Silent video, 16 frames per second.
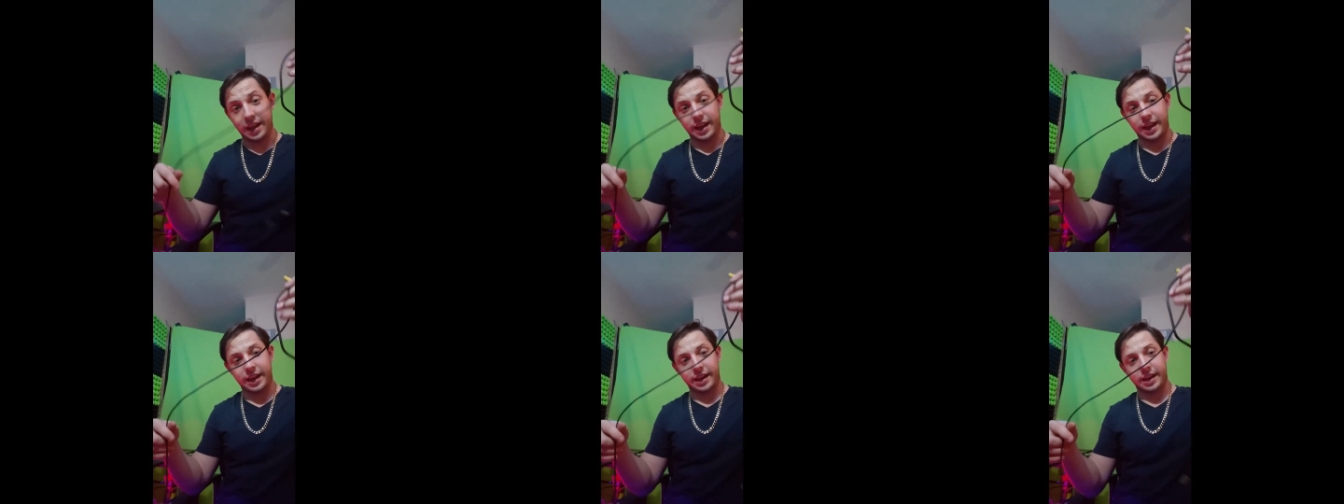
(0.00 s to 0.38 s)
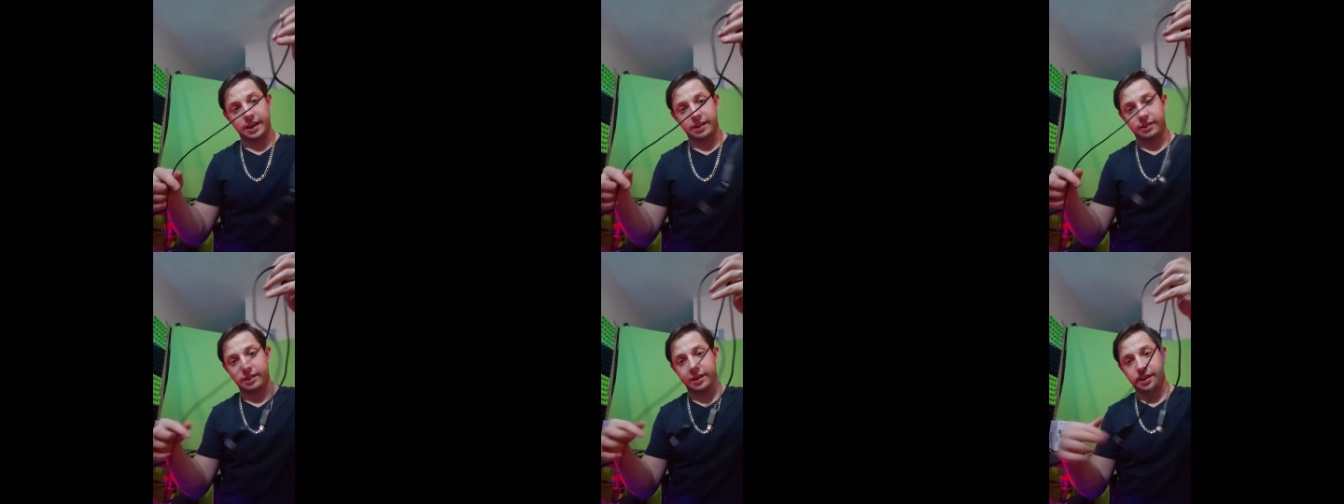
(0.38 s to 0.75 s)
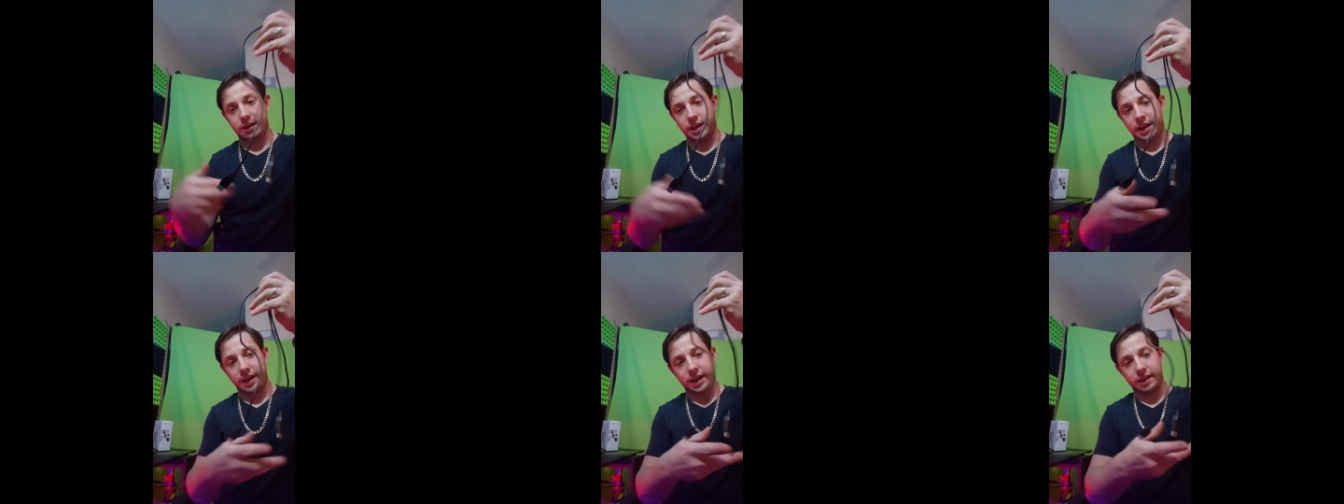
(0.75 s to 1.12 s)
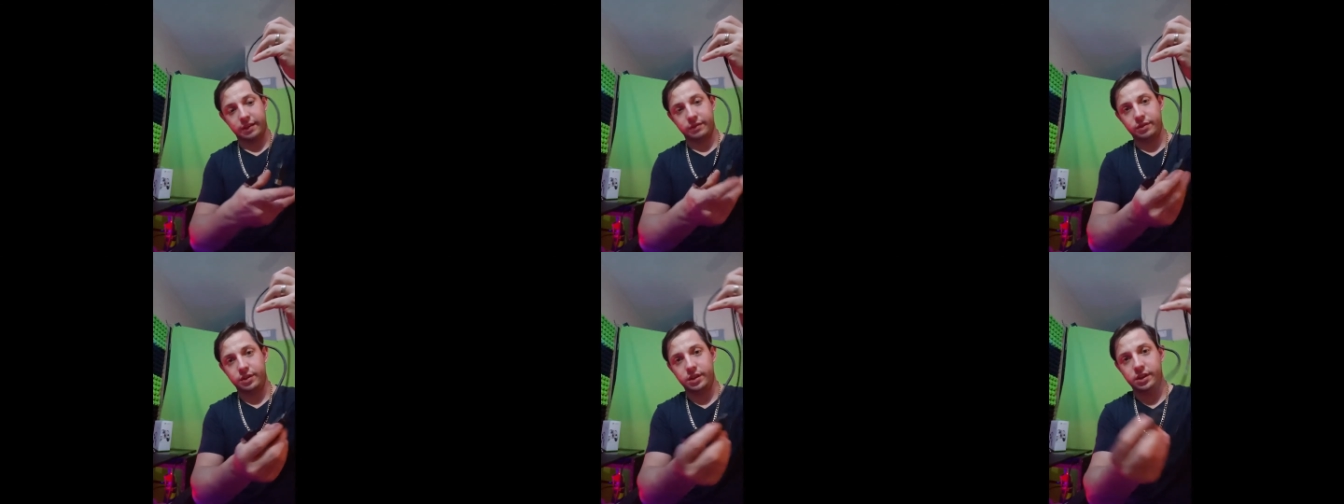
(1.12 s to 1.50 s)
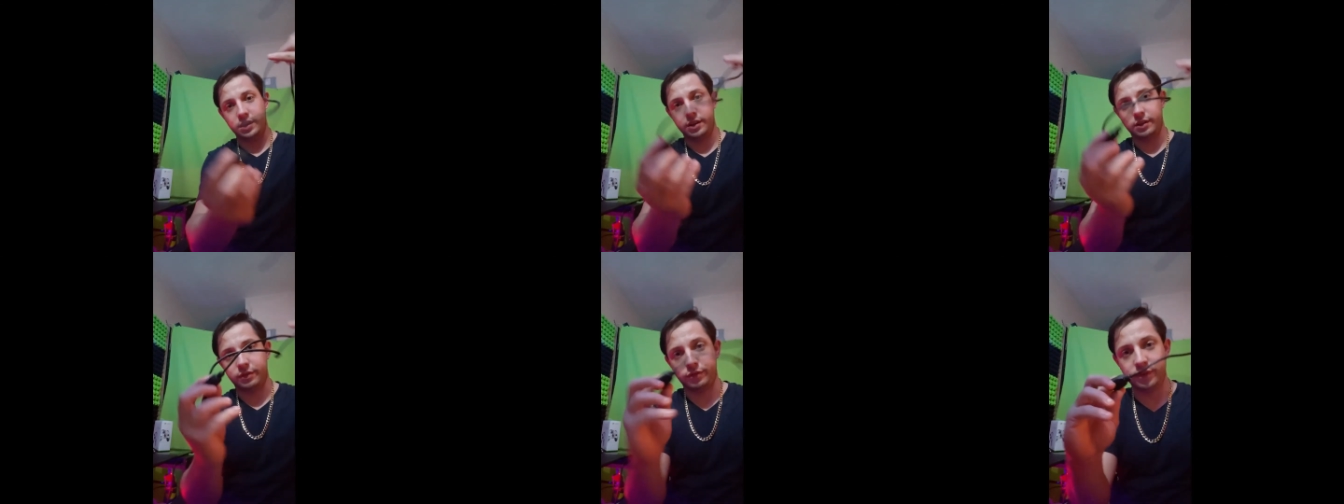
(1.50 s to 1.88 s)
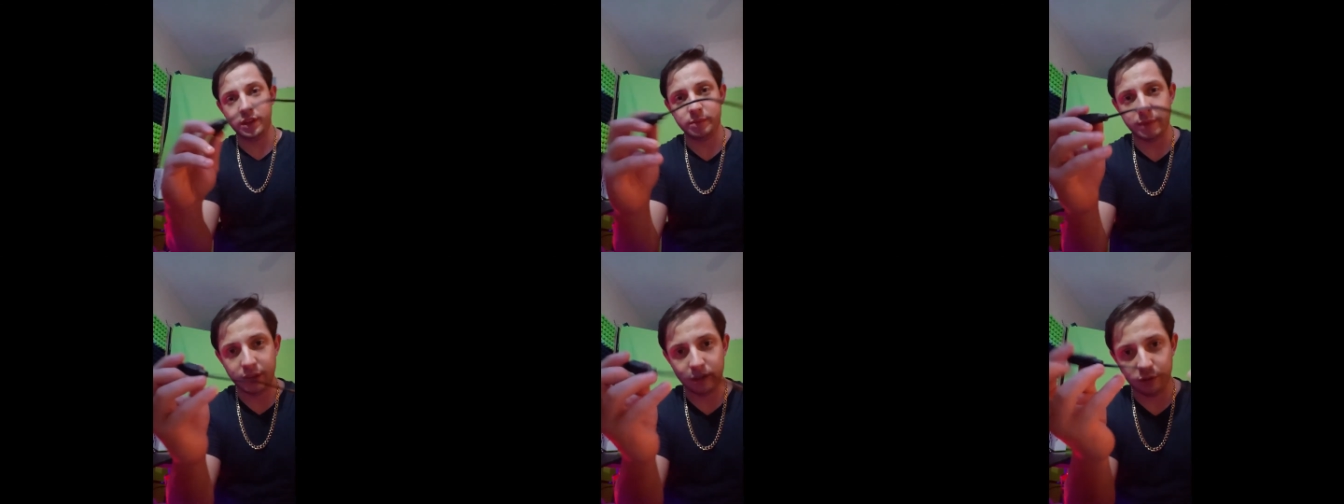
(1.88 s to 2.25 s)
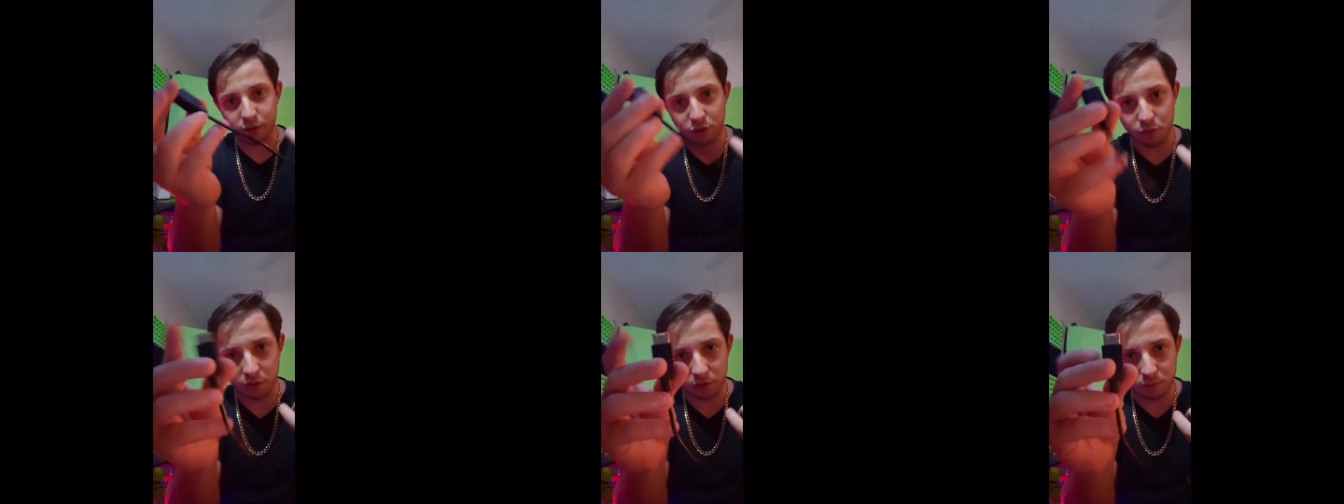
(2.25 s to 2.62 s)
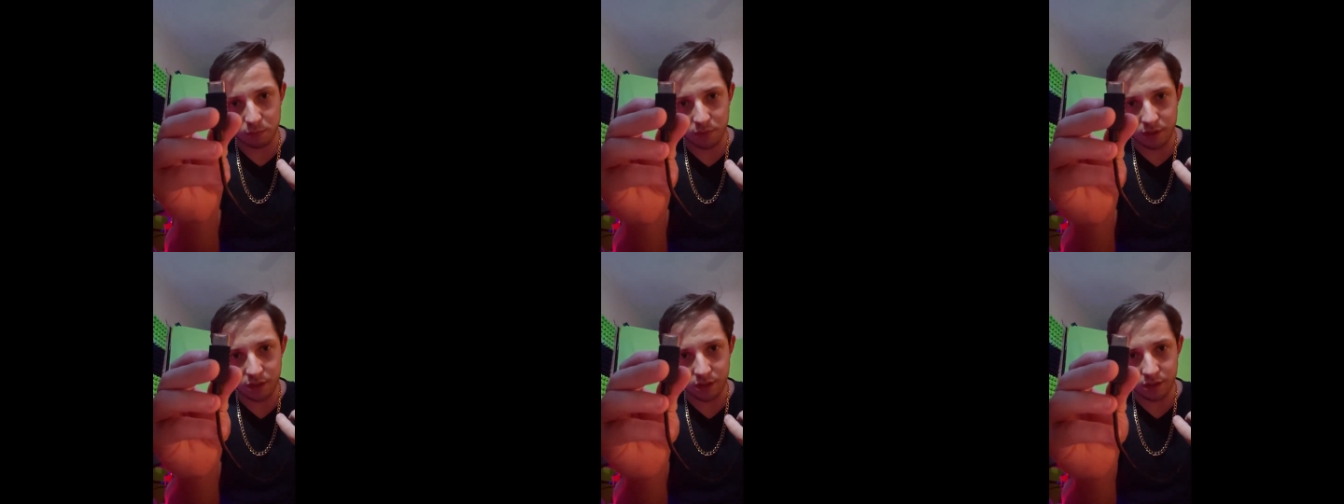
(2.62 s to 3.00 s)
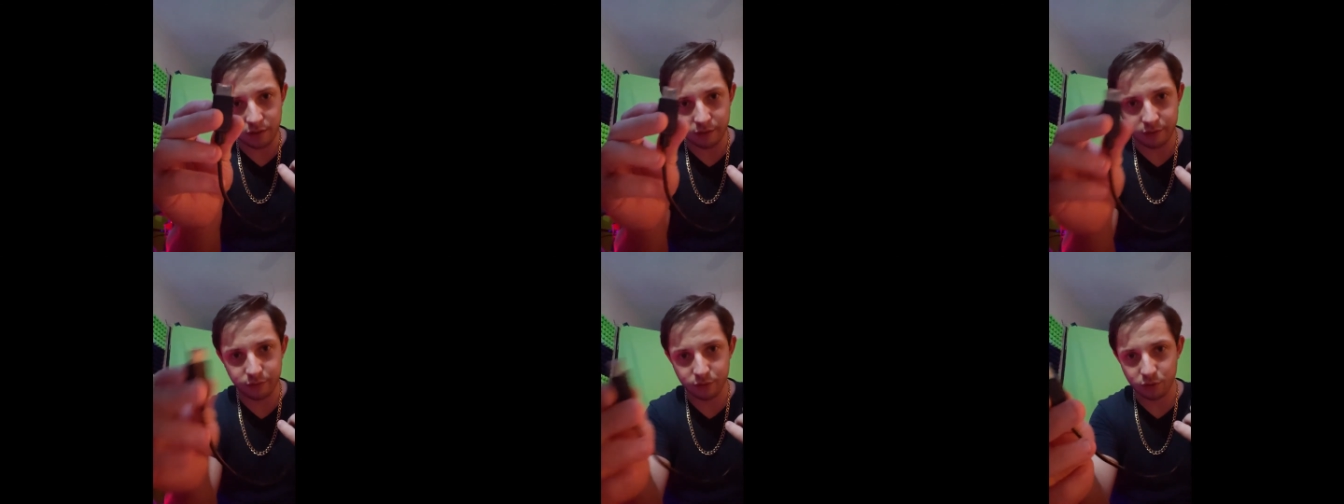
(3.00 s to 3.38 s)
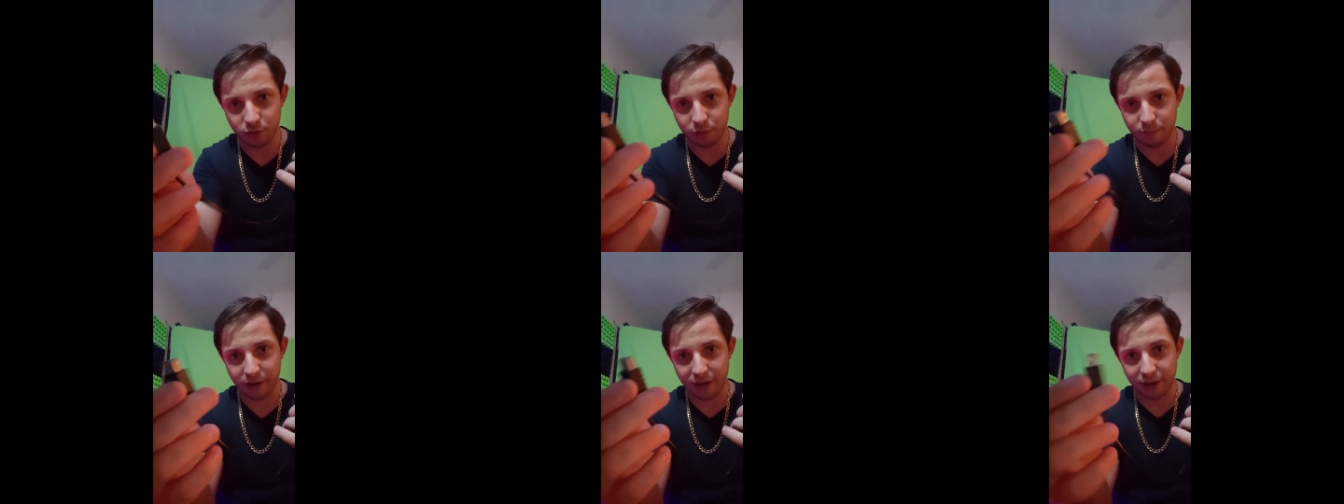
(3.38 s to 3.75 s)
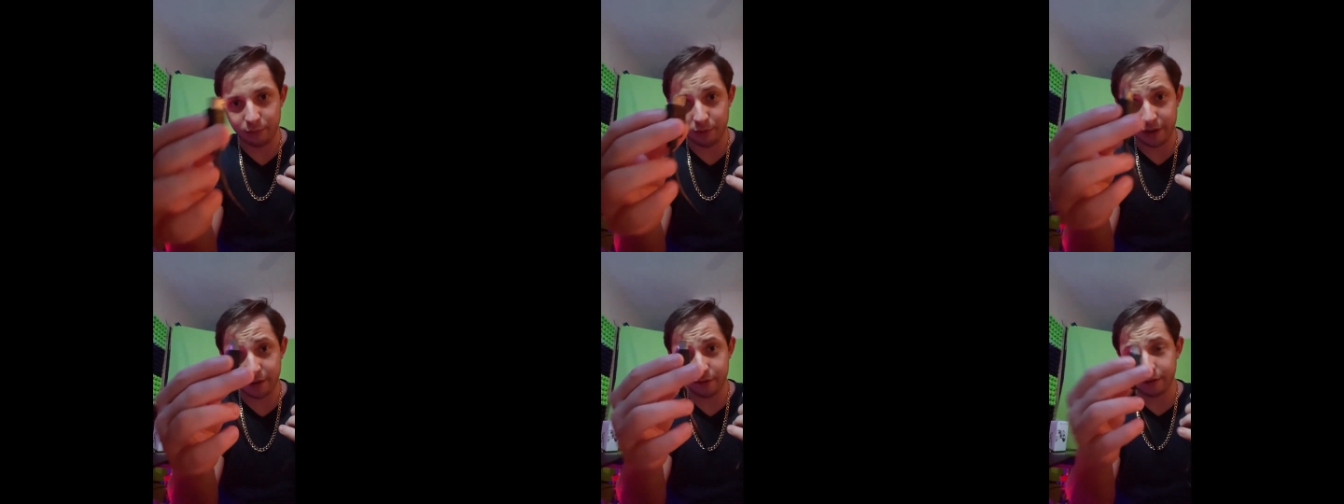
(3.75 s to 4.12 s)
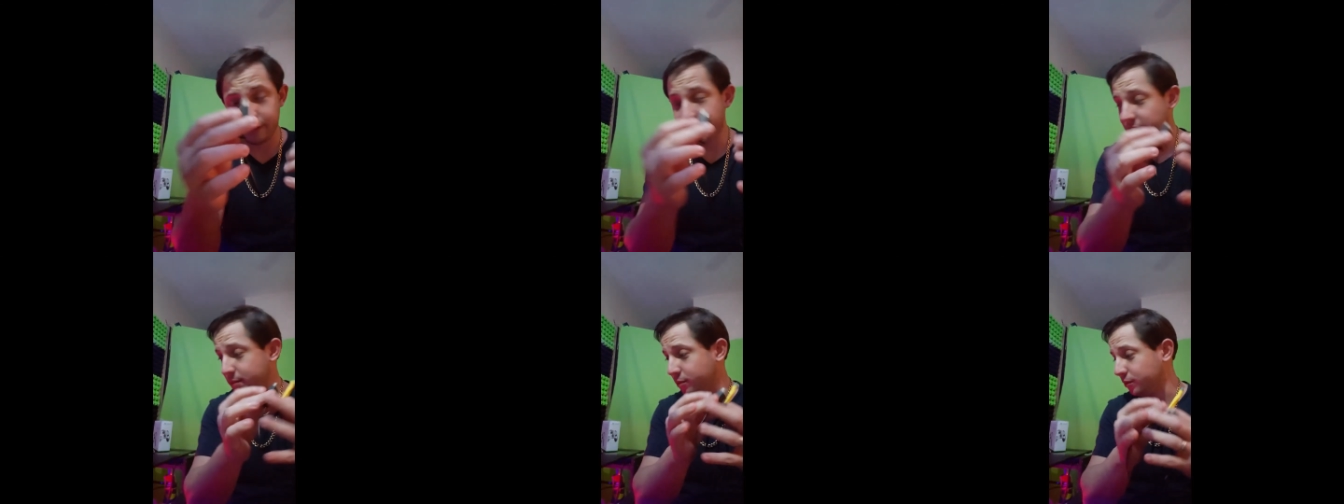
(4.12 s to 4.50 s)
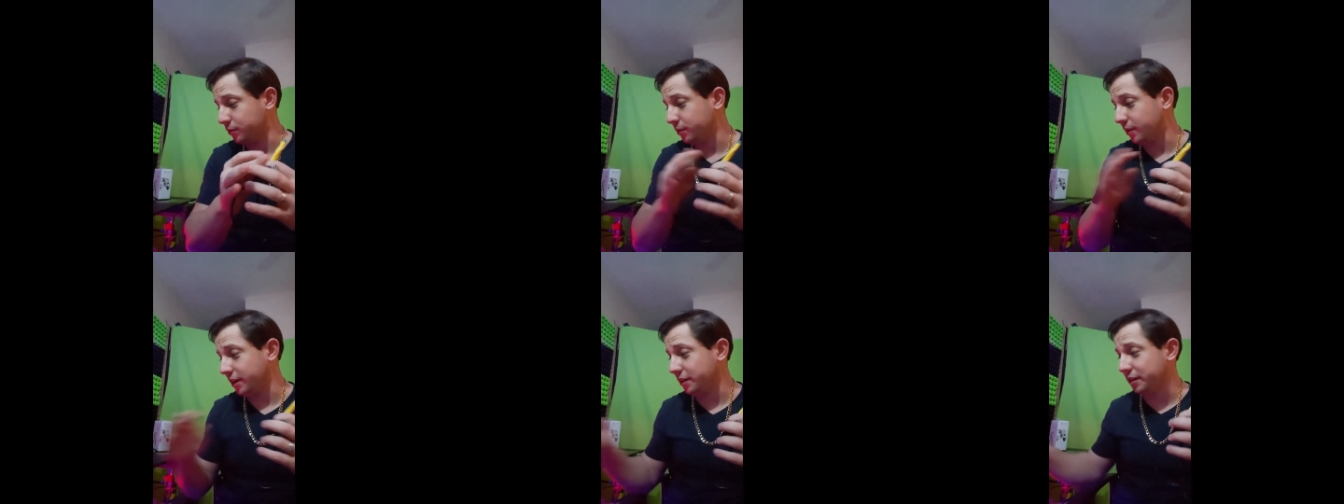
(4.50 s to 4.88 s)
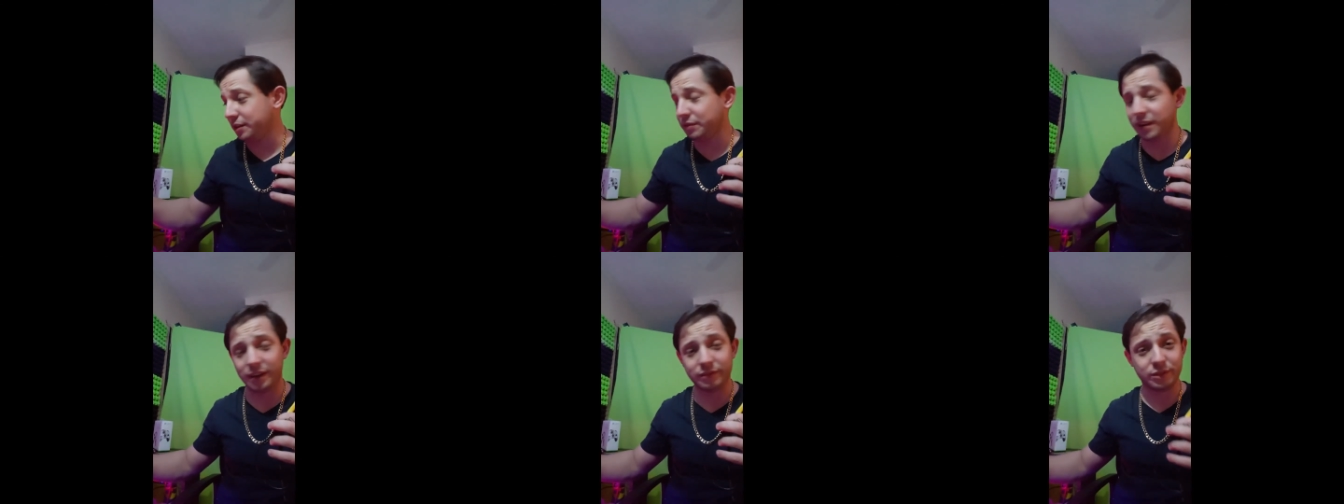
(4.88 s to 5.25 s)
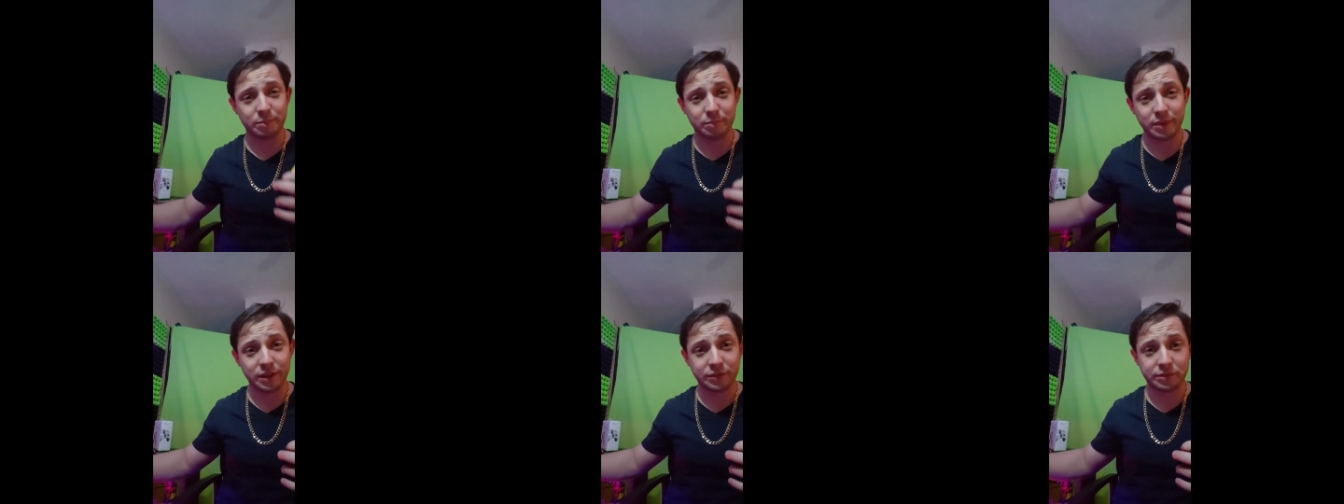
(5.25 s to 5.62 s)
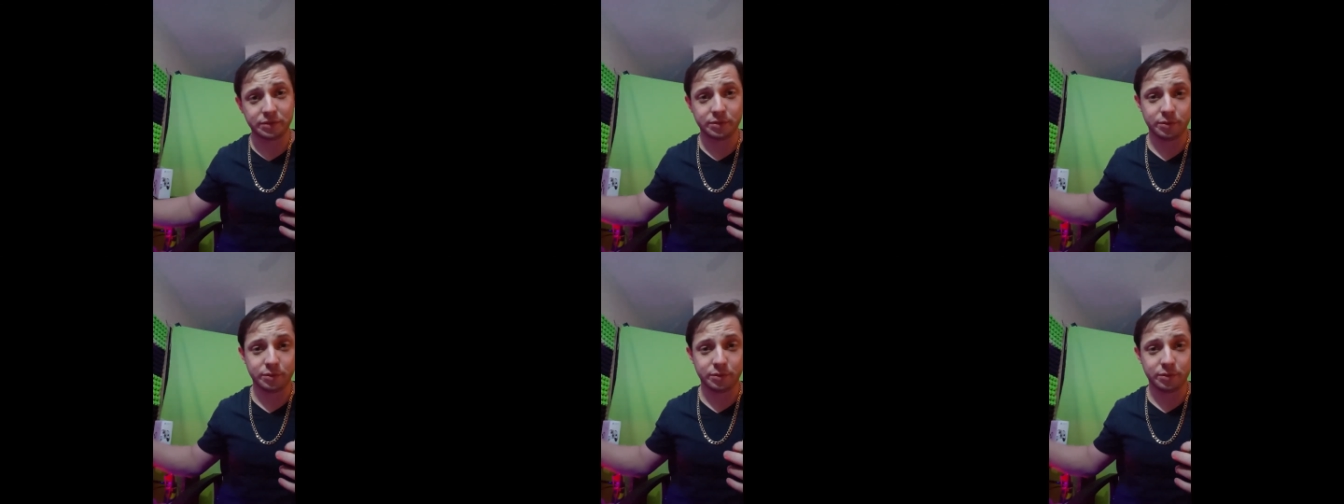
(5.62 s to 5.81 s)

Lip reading: And then I have the female USB for my regular cable, so I didn't even have to mess